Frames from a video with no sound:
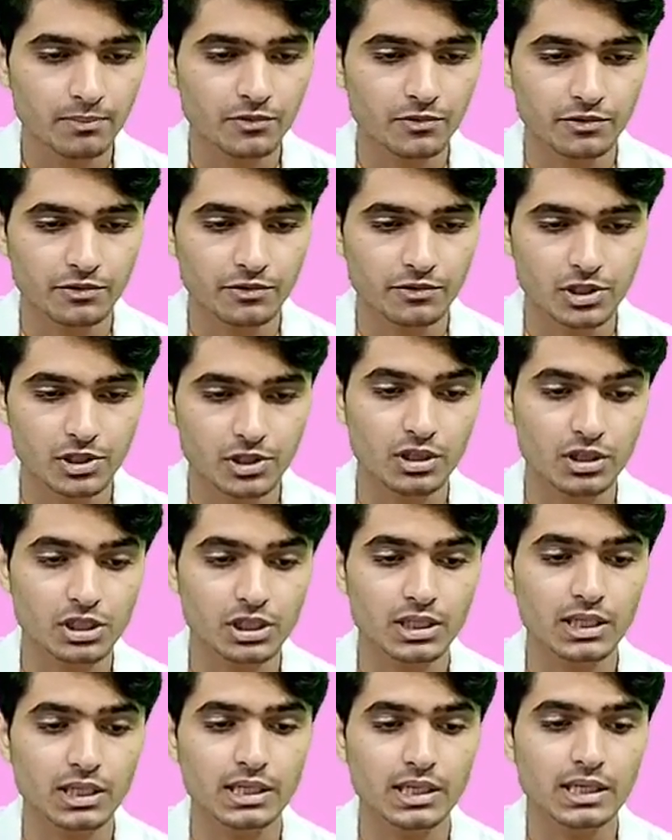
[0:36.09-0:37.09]

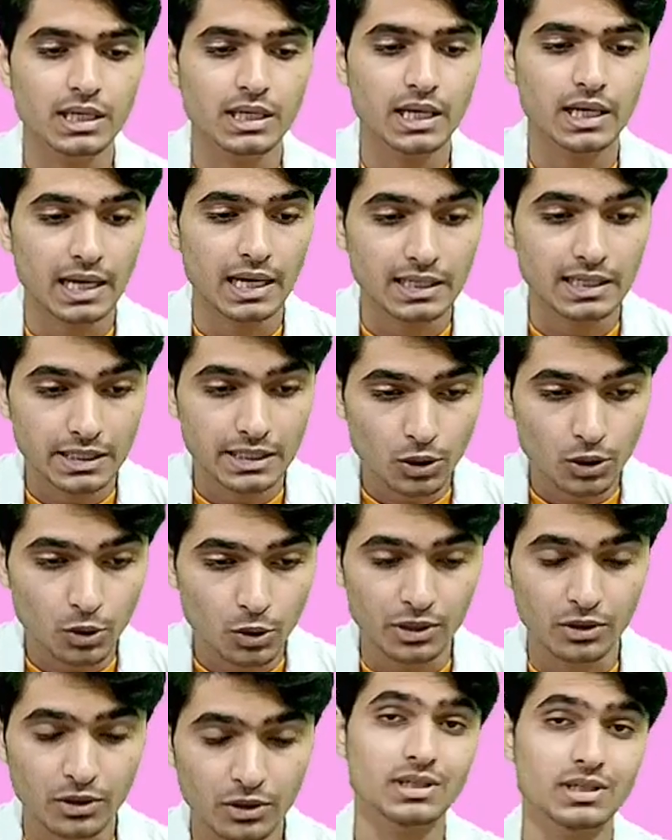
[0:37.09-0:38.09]
physiology and
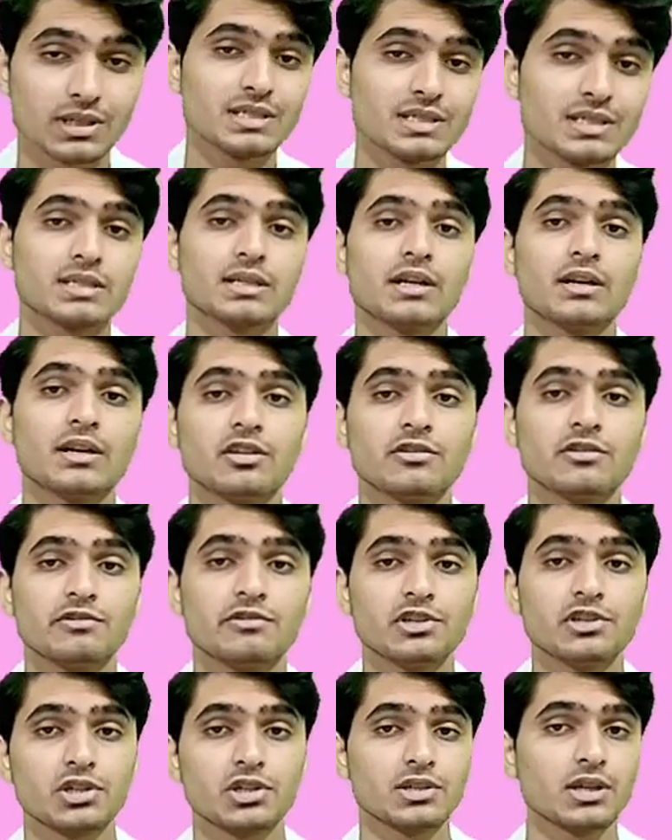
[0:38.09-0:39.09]
etiopathogenesis, clinical
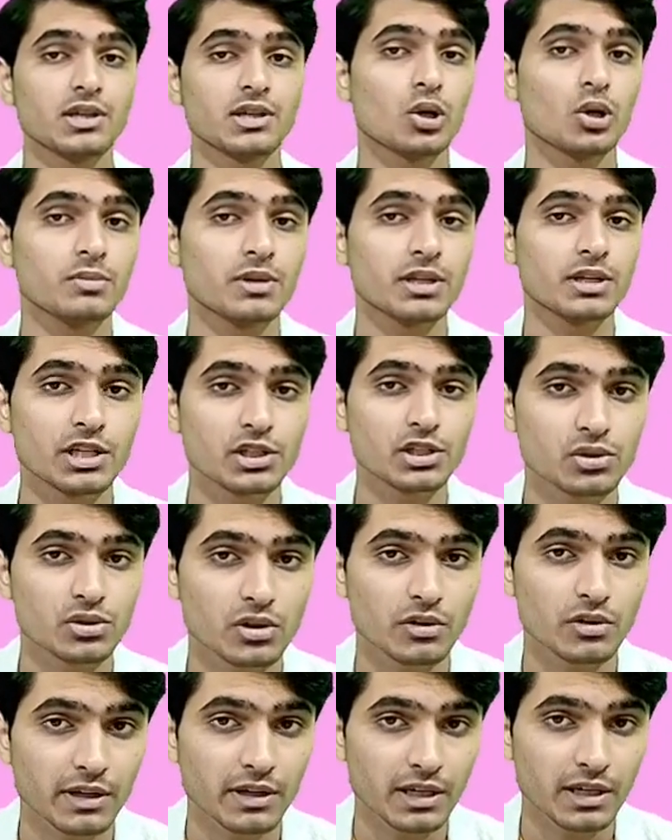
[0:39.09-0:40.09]
features and the complications
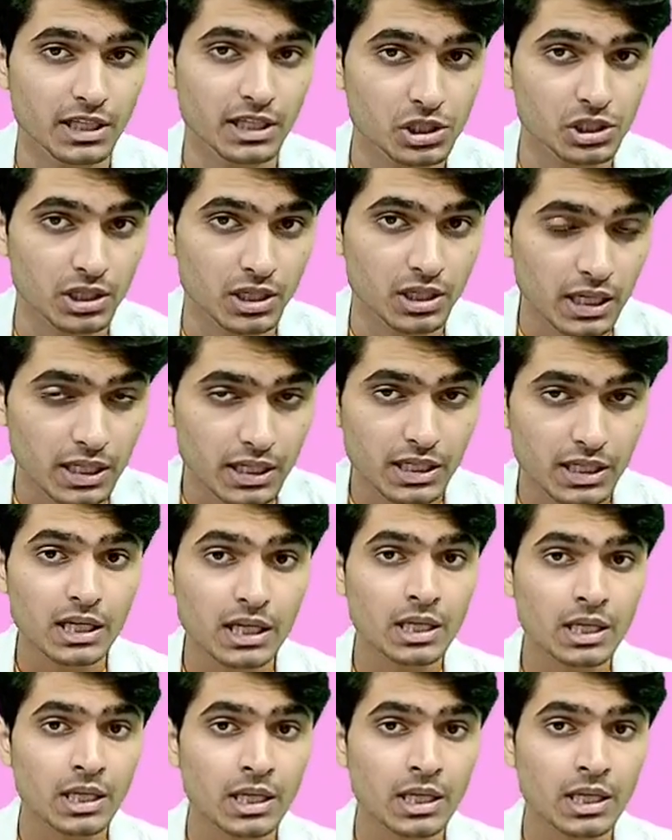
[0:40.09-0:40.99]
of Achalasia Cardia,